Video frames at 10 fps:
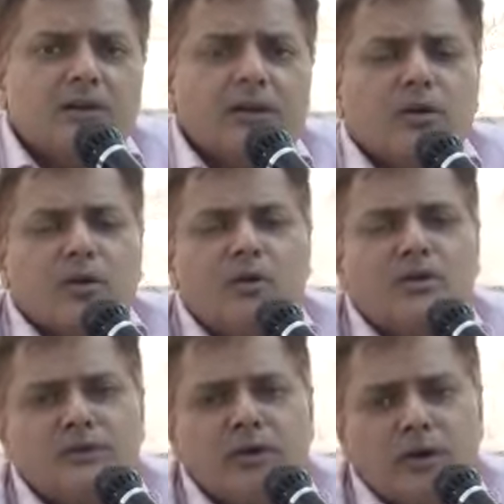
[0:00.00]
the
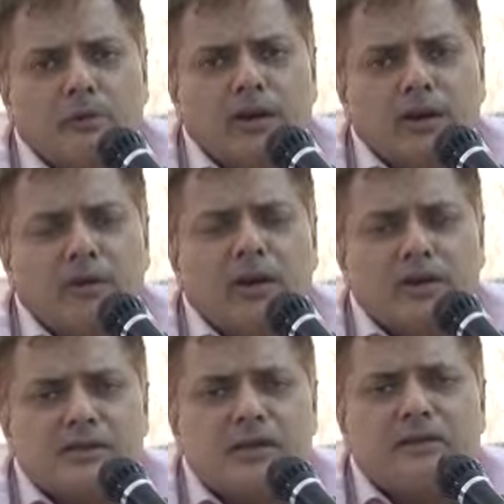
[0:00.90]
loans will not be given
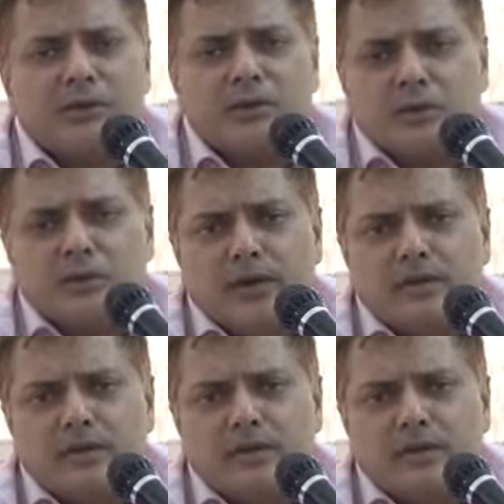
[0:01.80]
except for 2